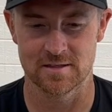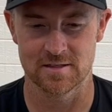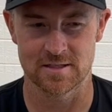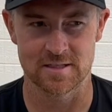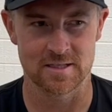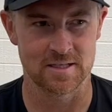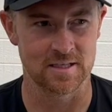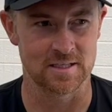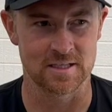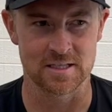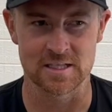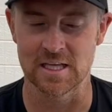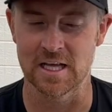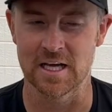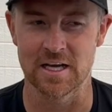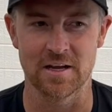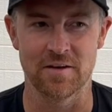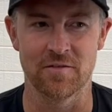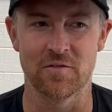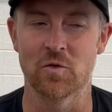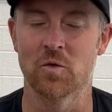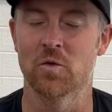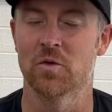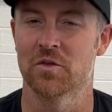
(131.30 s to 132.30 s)
a sled
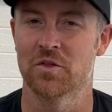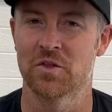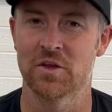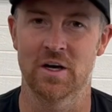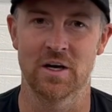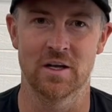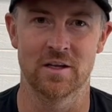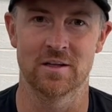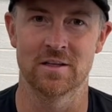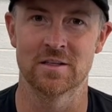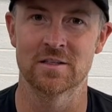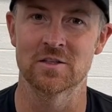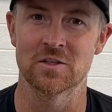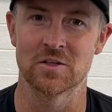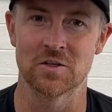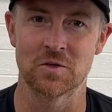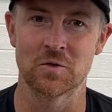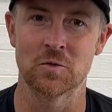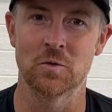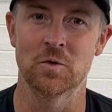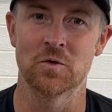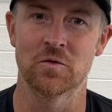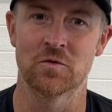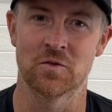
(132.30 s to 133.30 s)
I've thought has looked
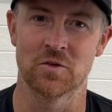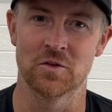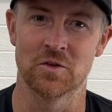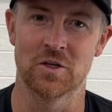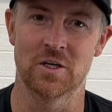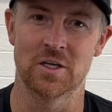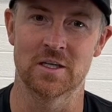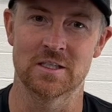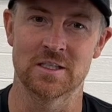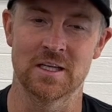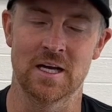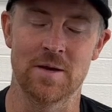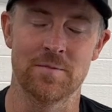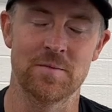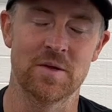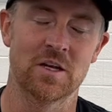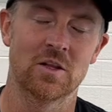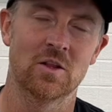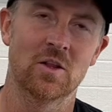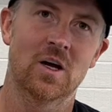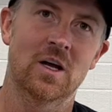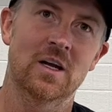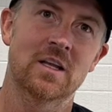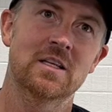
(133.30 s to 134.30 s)
cool for a long time. And a
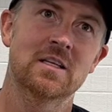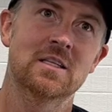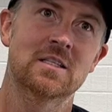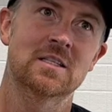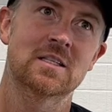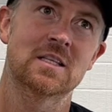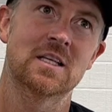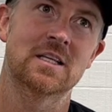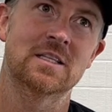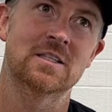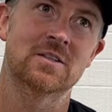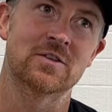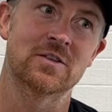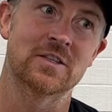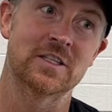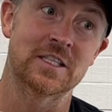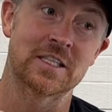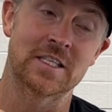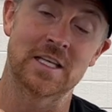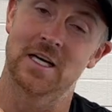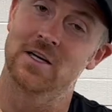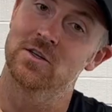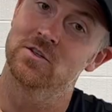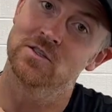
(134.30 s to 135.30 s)
lot of these sleds are
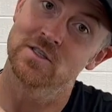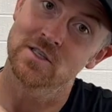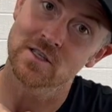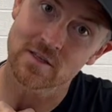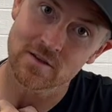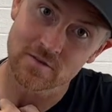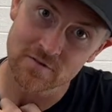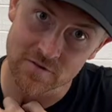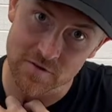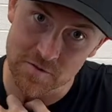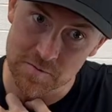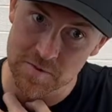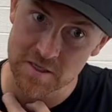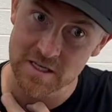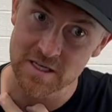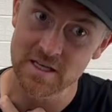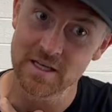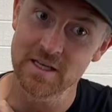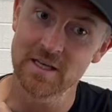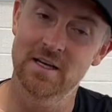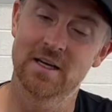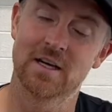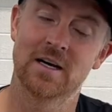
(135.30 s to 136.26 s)
nostalgic for me.